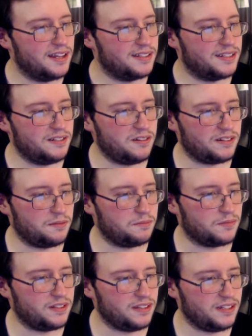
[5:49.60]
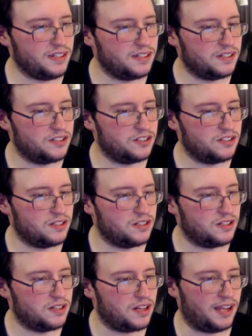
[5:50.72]
Did he direct something recently?
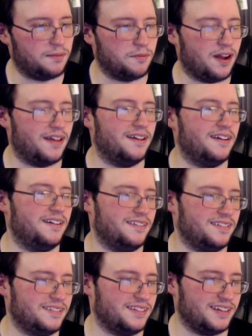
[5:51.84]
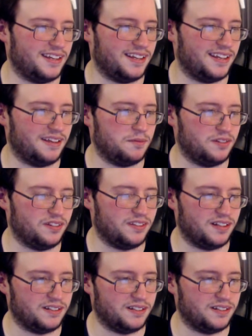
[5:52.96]
I am right. Okay, I'm really sucked.